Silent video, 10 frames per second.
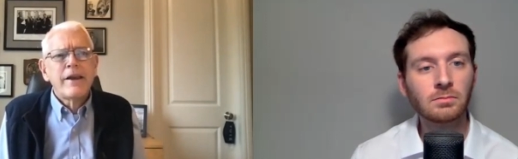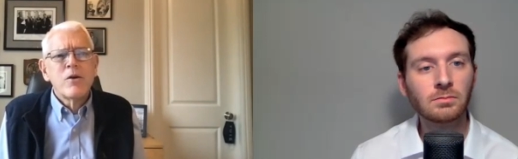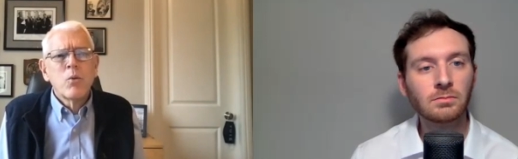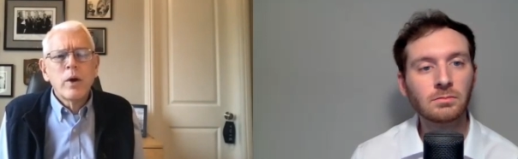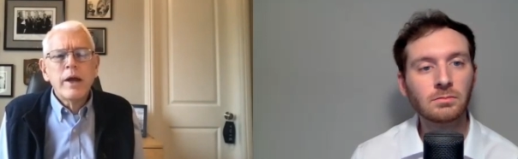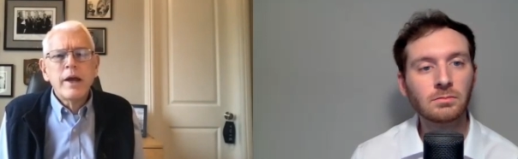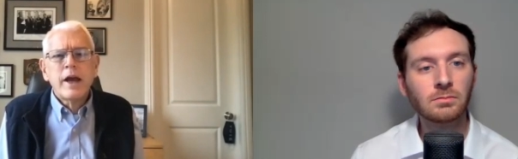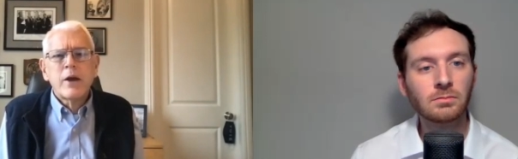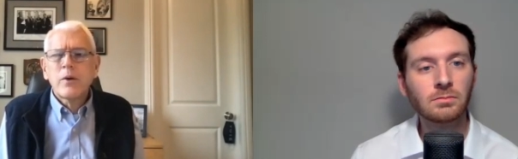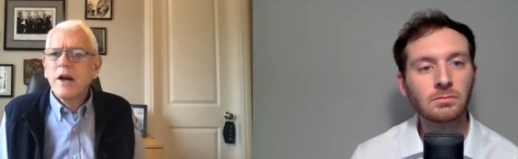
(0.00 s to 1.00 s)

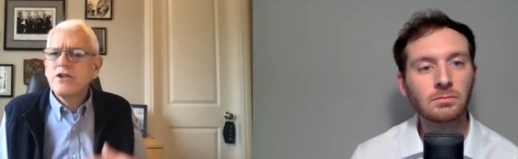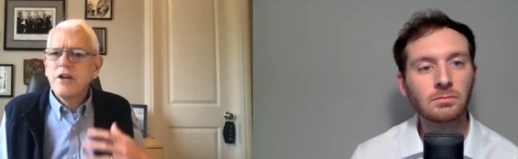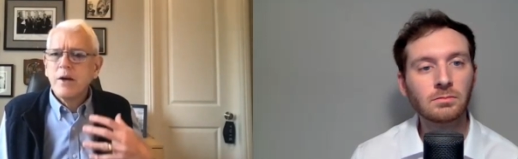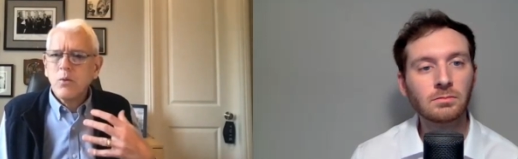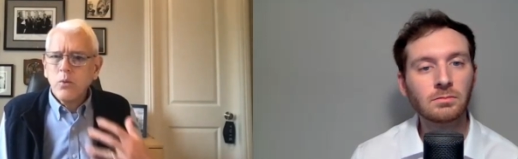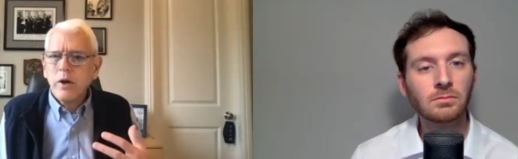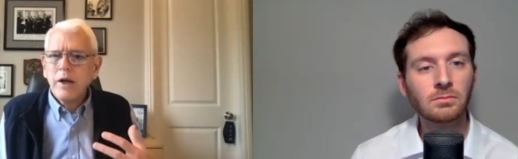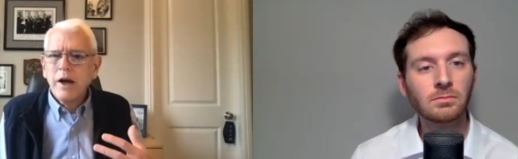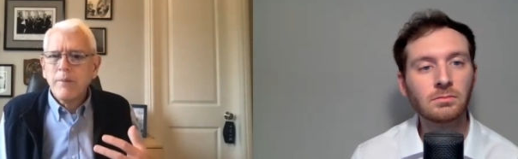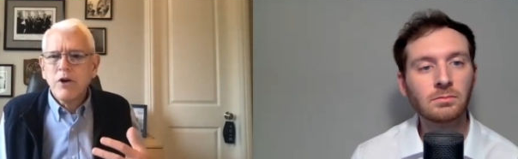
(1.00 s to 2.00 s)
Speaker 1: we, and when I say
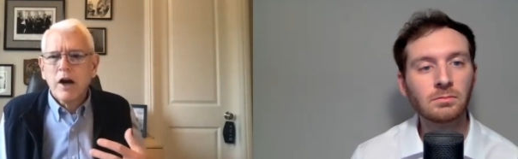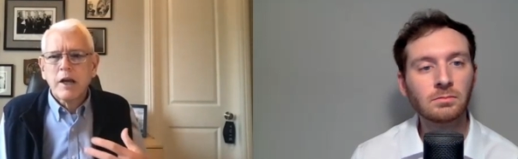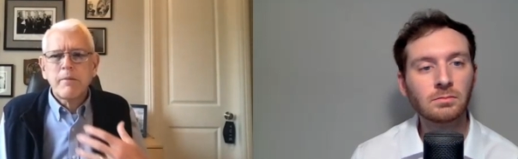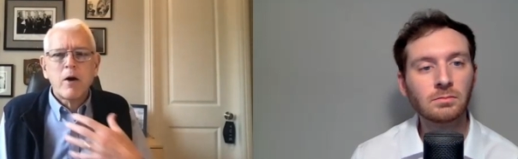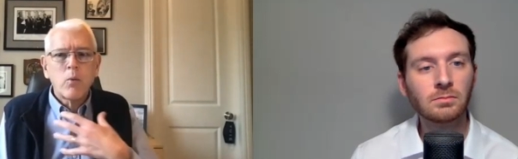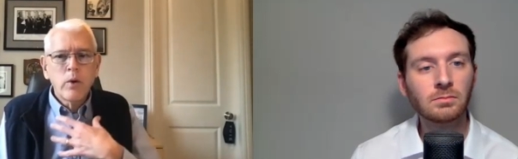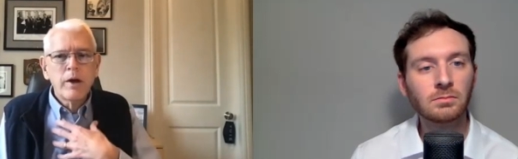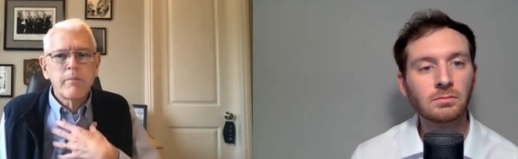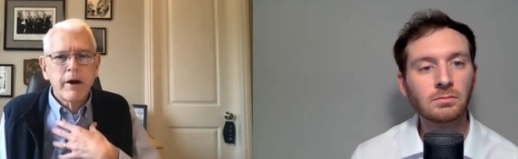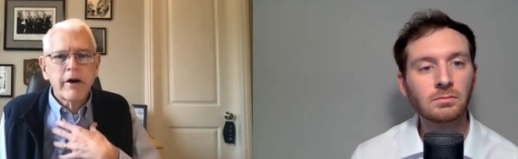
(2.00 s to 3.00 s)
we, I'm talking about
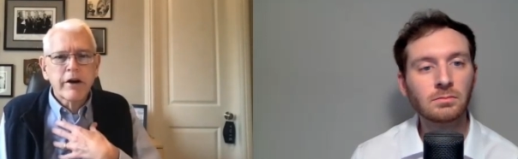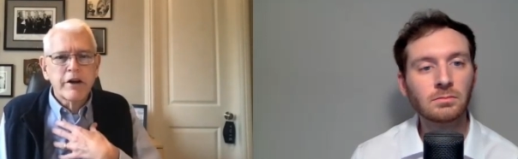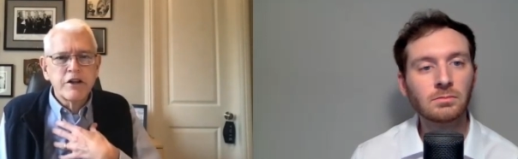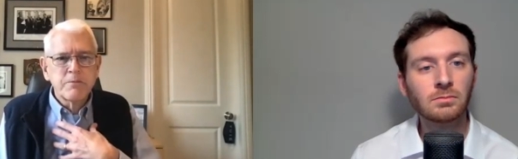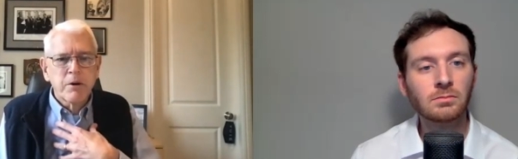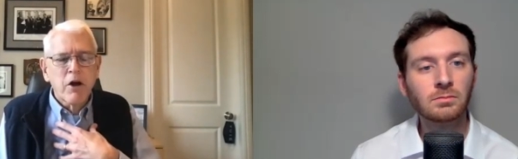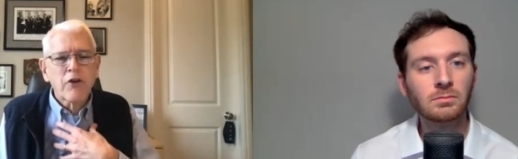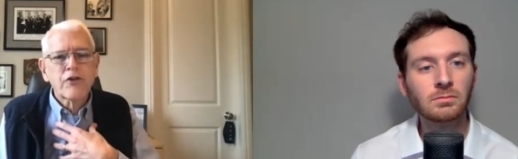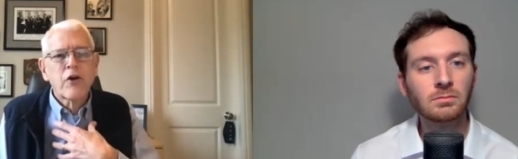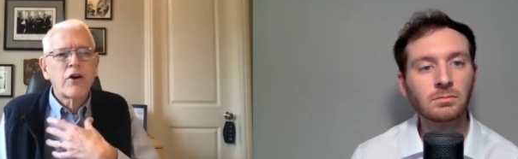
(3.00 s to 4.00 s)
we Americans, but
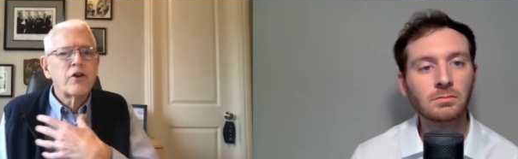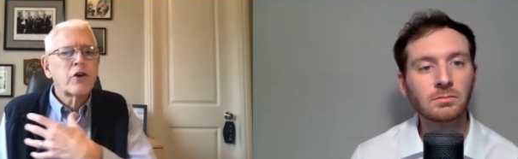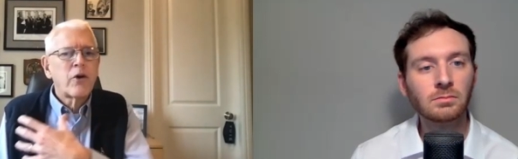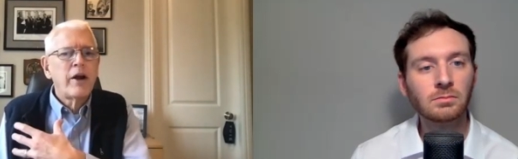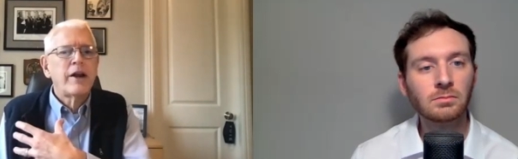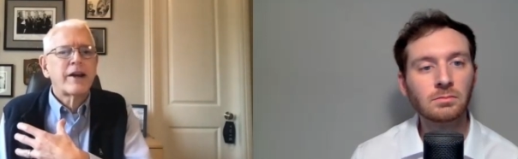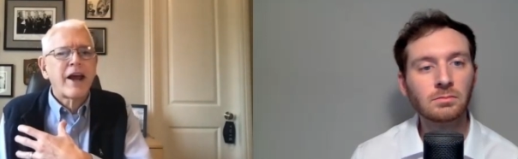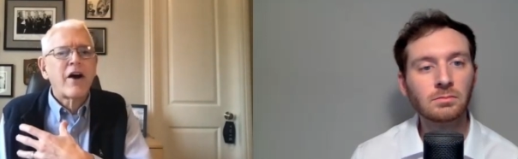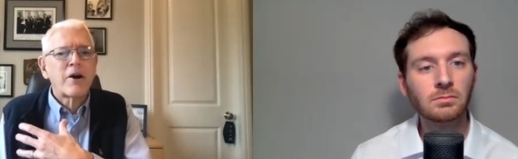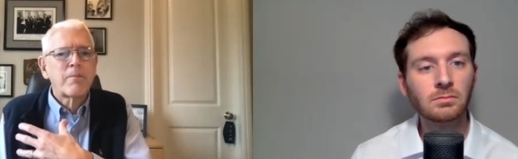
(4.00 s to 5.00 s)
also our Ukrainian
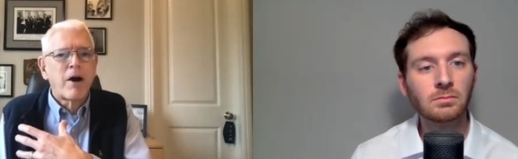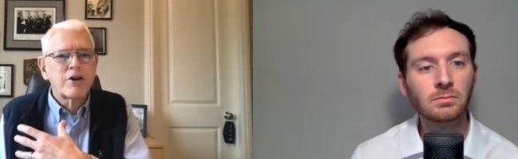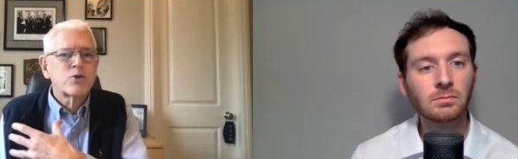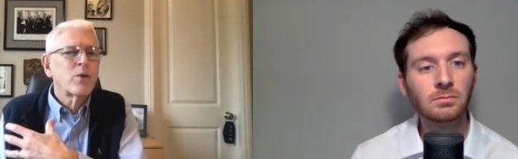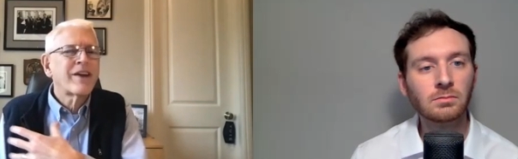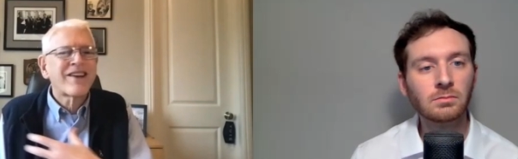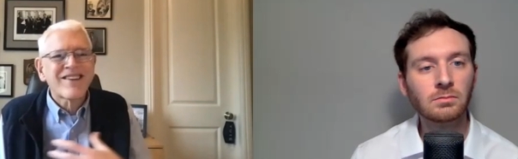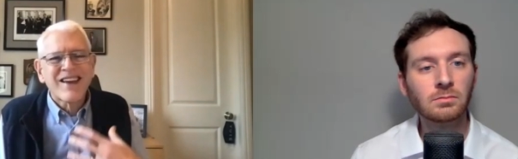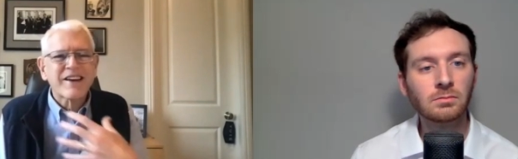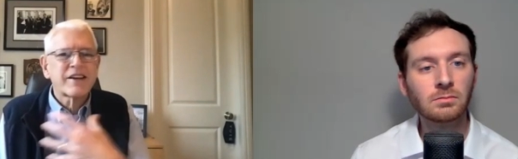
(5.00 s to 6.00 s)
counterparts, we
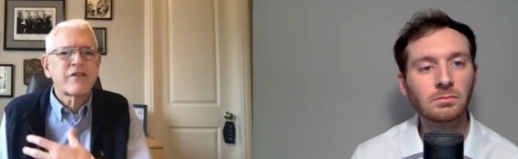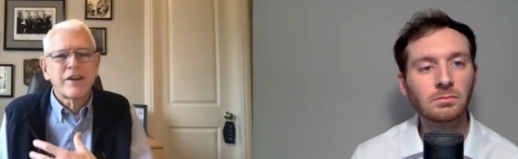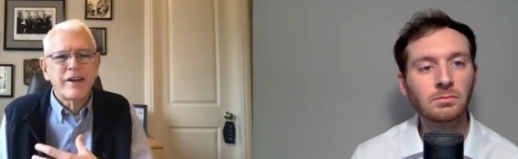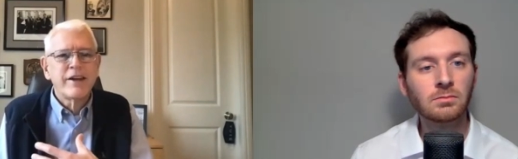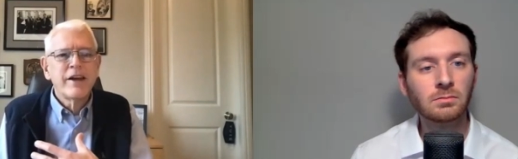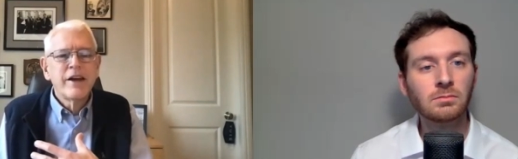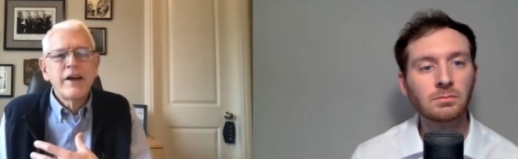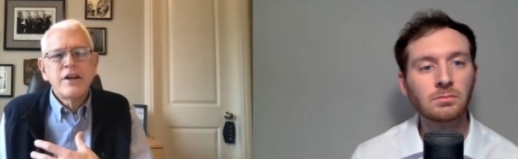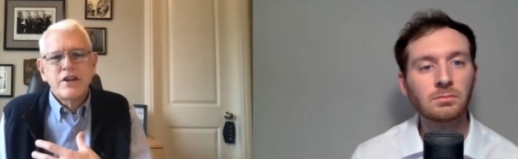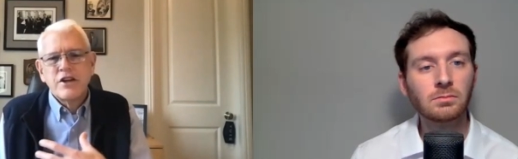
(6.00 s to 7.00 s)
collectively
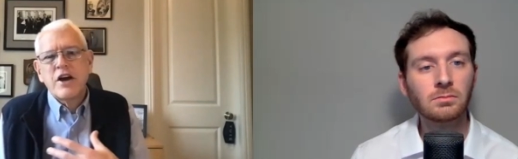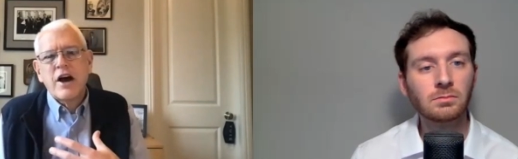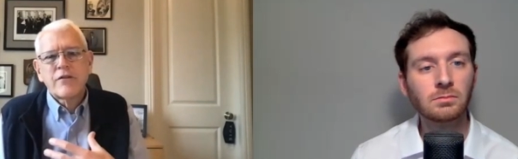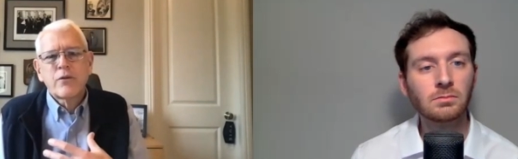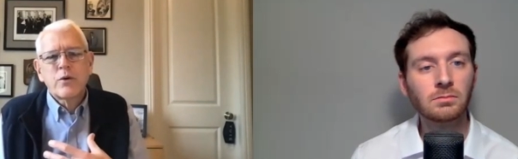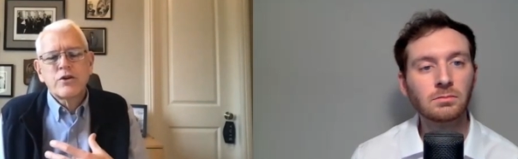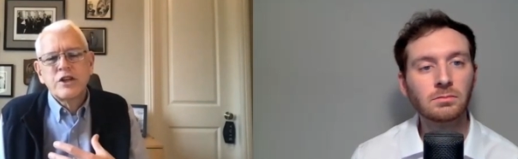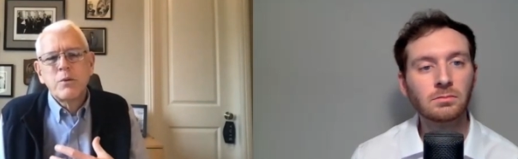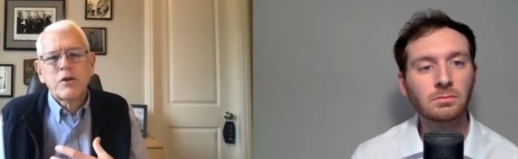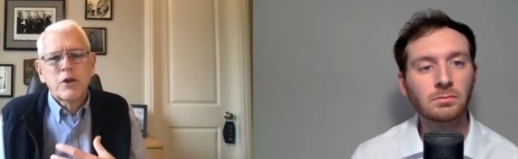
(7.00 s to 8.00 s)
did not
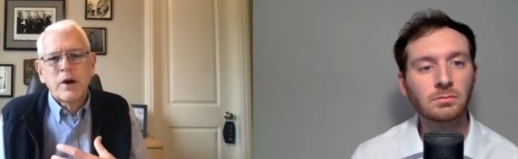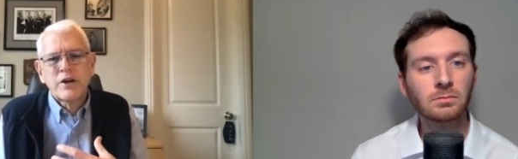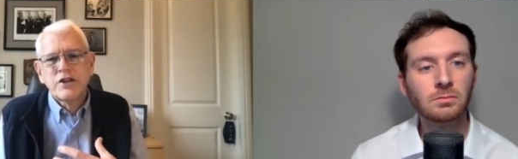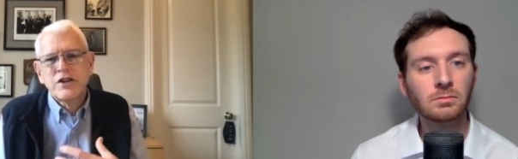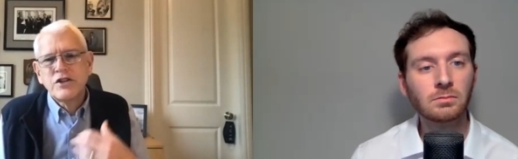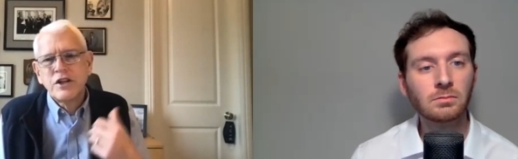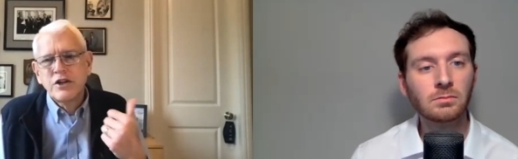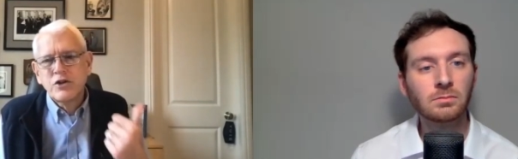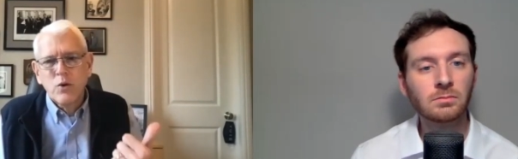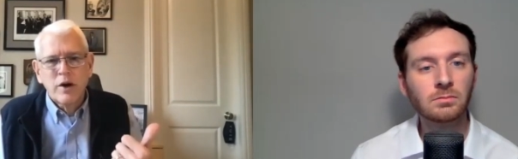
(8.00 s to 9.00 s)
foresee what the Russians did
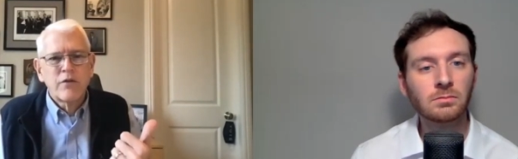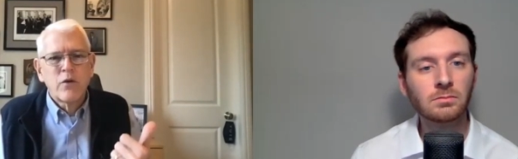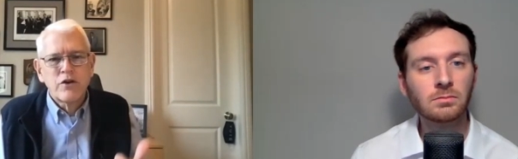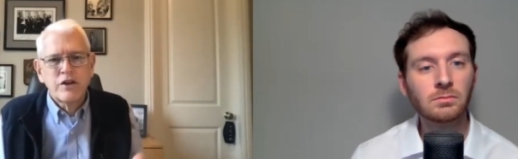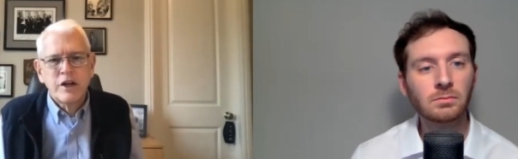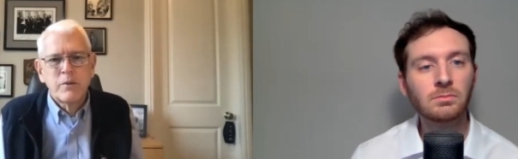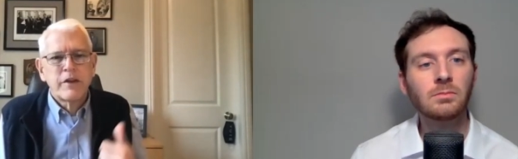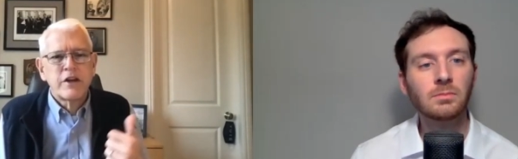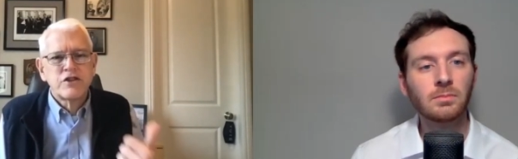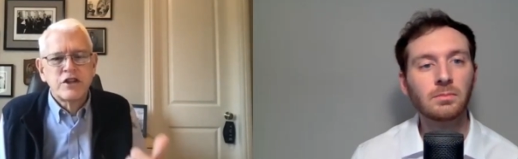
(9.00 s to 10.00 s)
in 2014
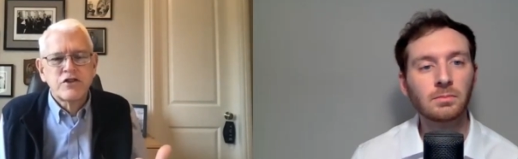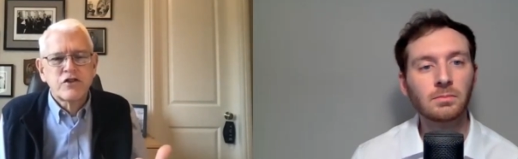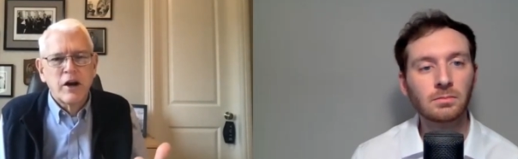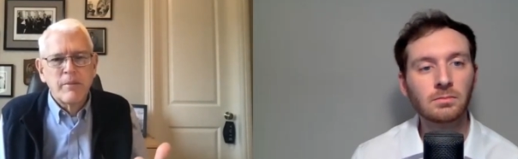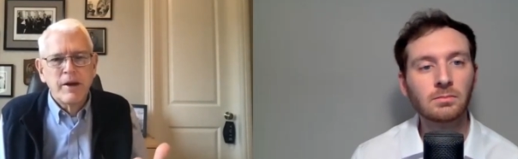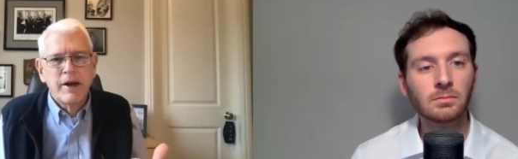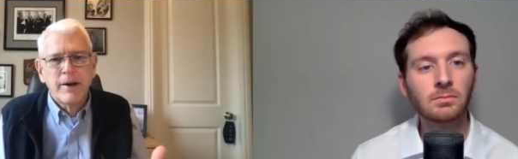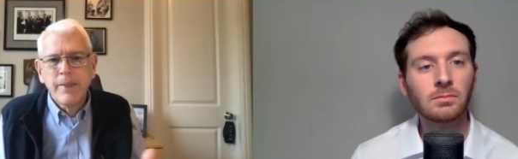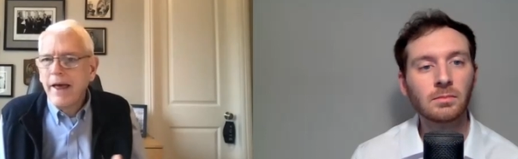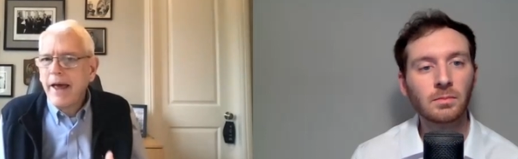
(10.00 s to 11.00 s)
when they seized Crimea,